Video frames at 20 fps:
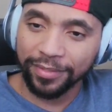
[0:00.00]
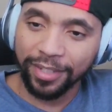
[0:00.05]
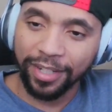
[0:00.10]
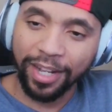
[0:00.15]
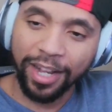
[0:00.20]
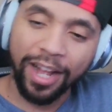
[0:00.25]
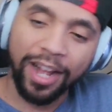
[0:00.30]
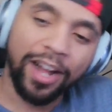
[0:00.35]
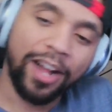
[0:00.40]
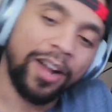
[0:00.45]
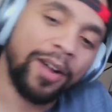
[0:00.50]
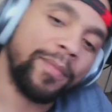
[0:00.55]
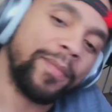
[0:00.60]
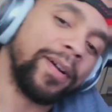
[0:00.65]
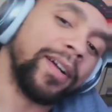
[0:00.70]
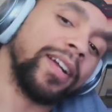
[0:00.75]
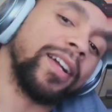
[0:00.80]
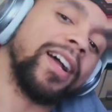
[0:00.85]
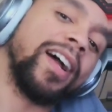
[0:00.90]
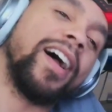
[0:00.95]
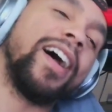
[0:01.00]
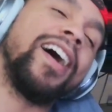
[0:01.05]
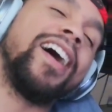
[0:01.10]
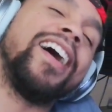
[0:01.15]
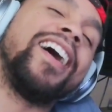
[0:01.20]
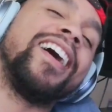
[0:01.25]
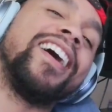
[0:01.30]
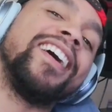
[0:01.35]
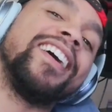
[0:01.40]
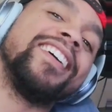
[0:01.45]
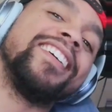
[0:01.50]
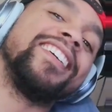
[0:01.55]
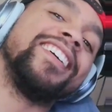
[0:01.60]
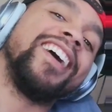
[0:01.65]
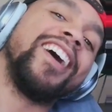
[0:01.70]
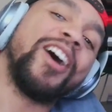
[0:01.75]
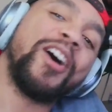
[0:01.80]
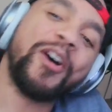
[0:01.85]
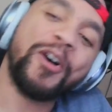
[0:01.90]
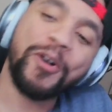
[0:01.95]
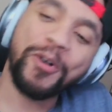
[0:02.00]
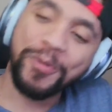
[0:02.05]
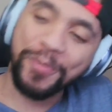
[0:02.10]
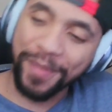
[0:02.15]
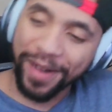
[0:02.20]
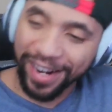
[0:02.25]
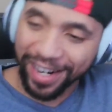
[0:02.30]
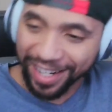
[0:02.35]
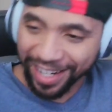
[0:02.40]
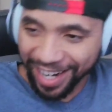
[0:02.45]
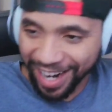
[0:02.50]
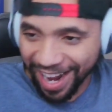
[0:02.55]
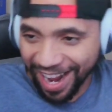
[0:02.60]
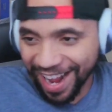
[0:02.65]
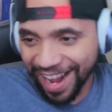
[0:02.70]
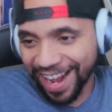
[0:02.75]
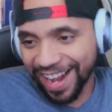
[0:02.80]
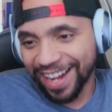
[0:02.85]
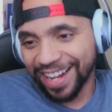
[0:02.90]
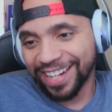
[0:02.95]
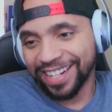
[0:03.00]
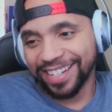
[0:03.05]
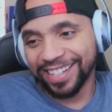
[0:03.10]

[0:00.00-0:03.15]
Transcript: Oh my god. Oh my god.